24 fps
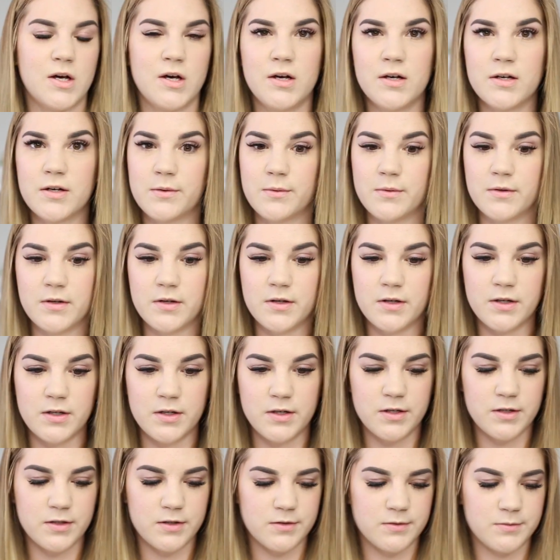
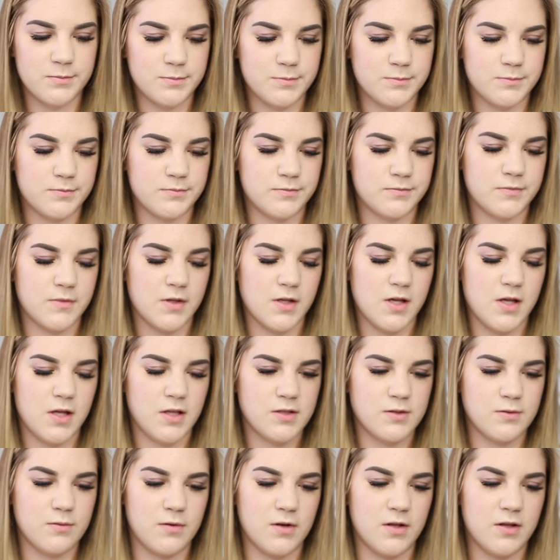Awkward.
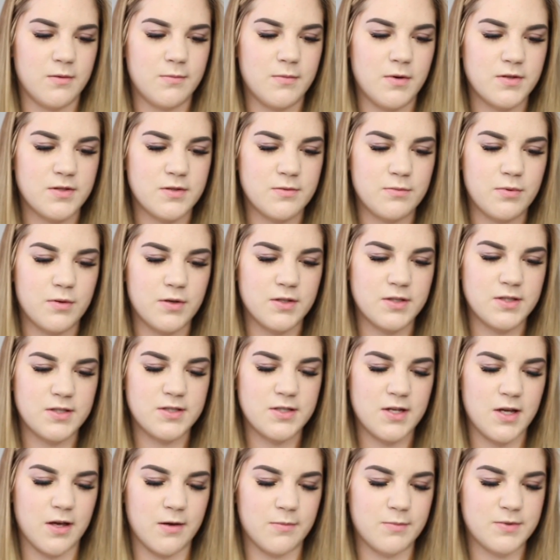It's one of the most important
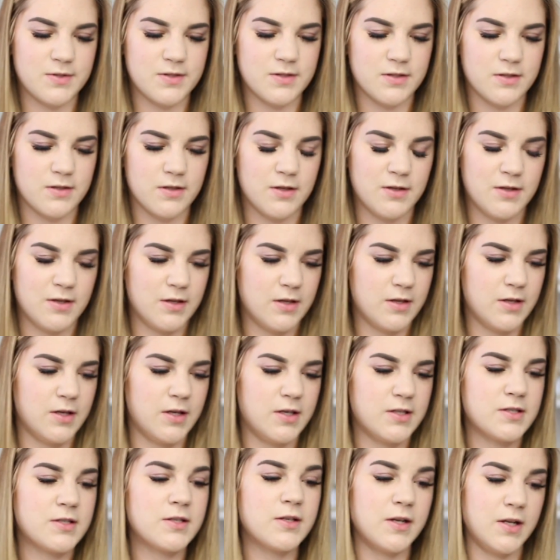steps,
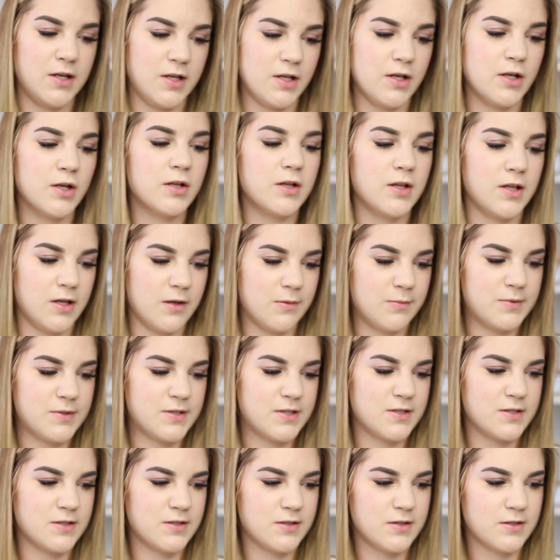is cleaning your
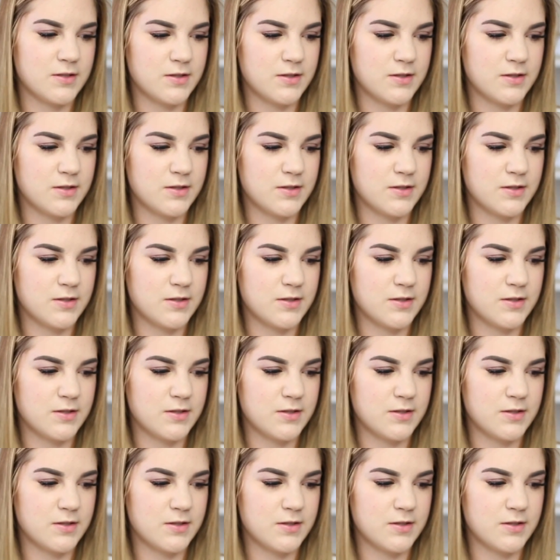lips.